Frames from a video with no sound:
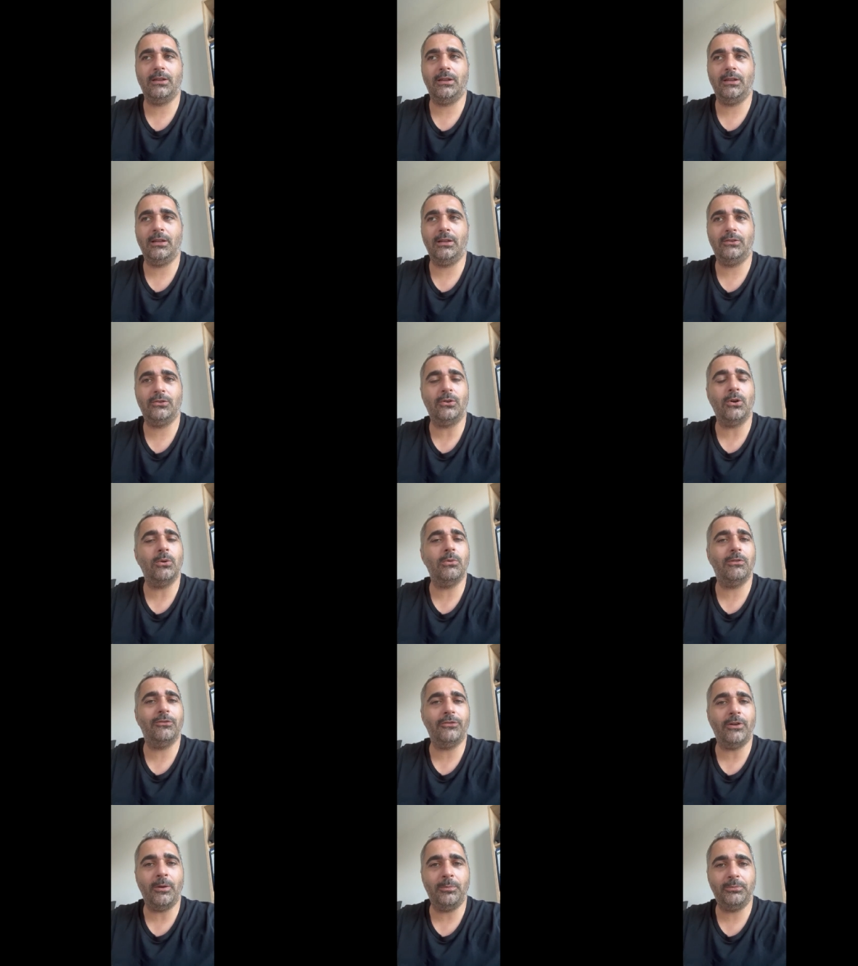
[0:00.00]
it's going
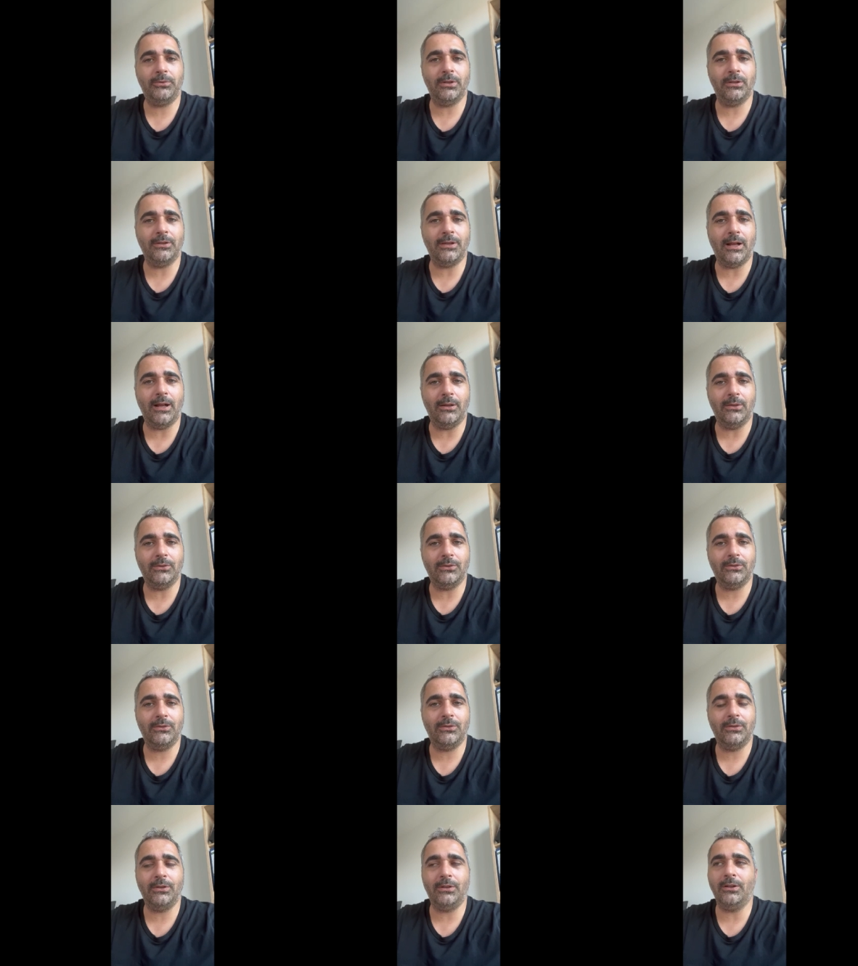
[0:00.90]
with ups and
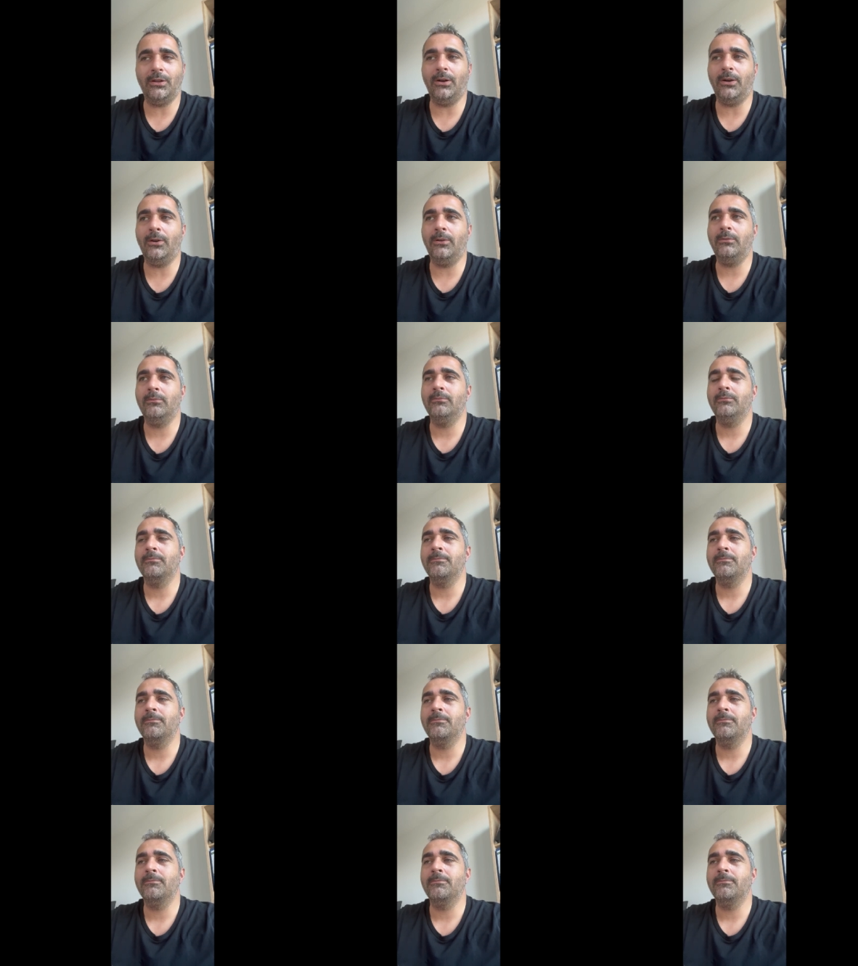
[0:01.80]
downs, you know.